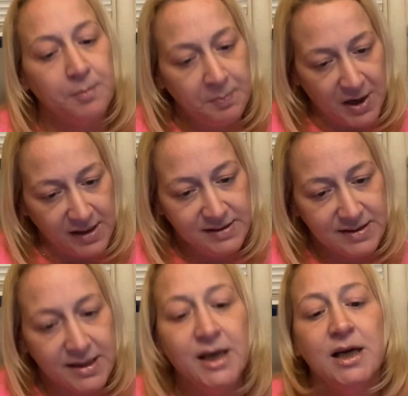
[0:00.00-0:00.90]

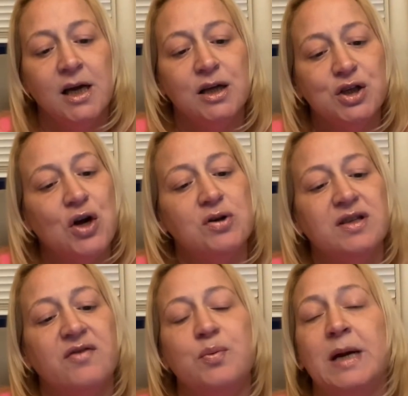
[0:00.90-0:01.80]
But
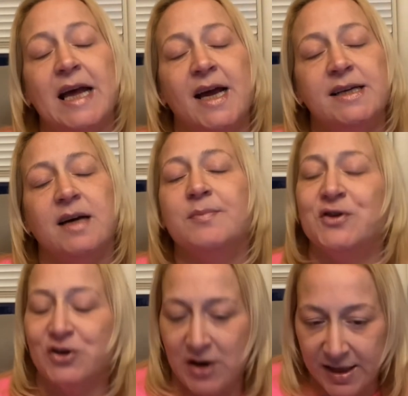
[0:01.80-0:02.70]
Joseph would end up
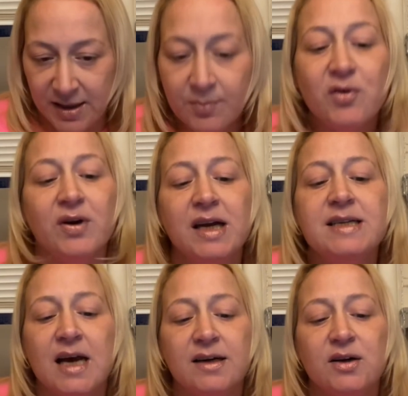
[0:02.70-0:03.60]
tracking Maria
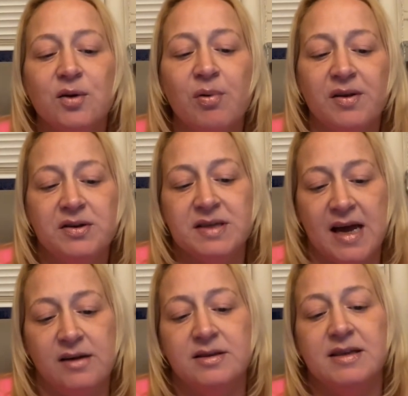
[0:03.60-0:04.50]
down at her brother's
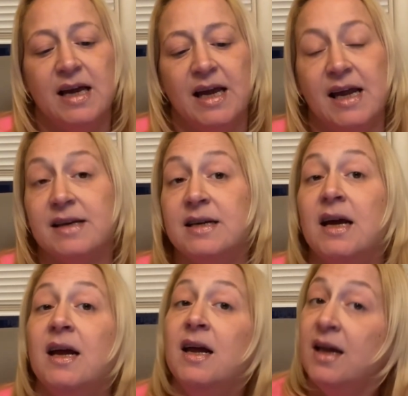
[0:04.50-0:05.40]
house. And
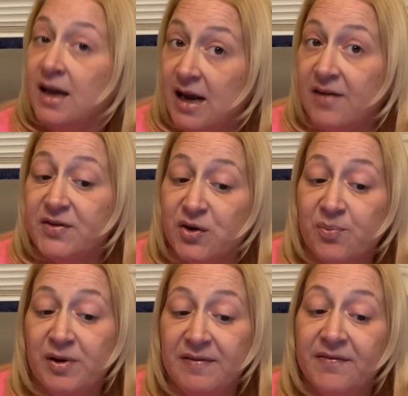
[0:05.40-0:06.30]
after a
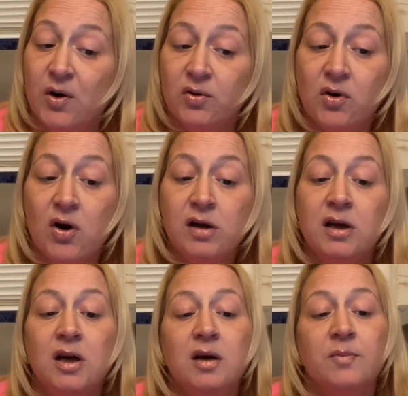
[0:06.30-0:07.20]
brief phone call,
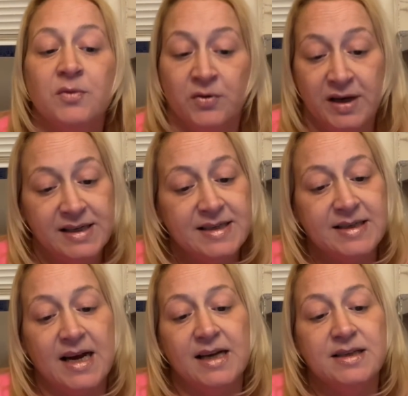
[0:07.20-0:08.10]
Maria
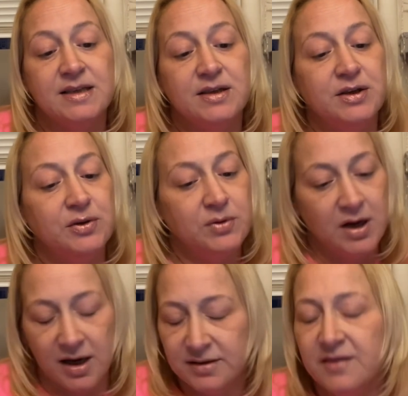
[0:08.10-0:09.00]
decides to
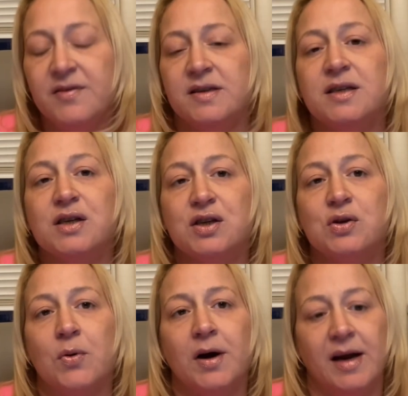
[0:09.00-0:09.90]
cut the visit
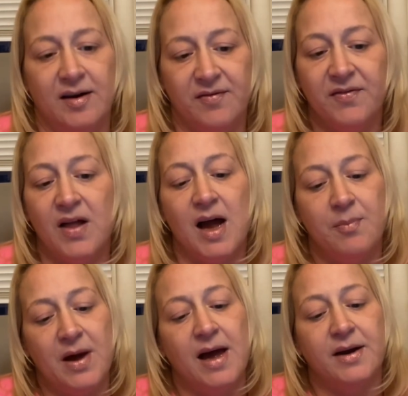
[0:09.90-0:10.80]
short and fly
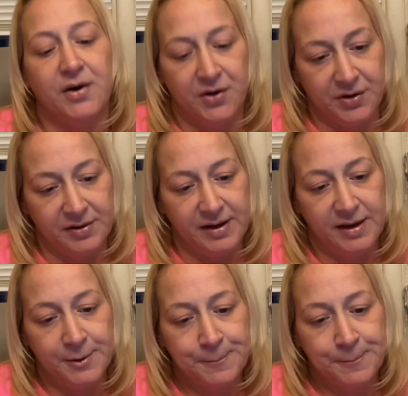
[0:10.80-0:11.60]
back early.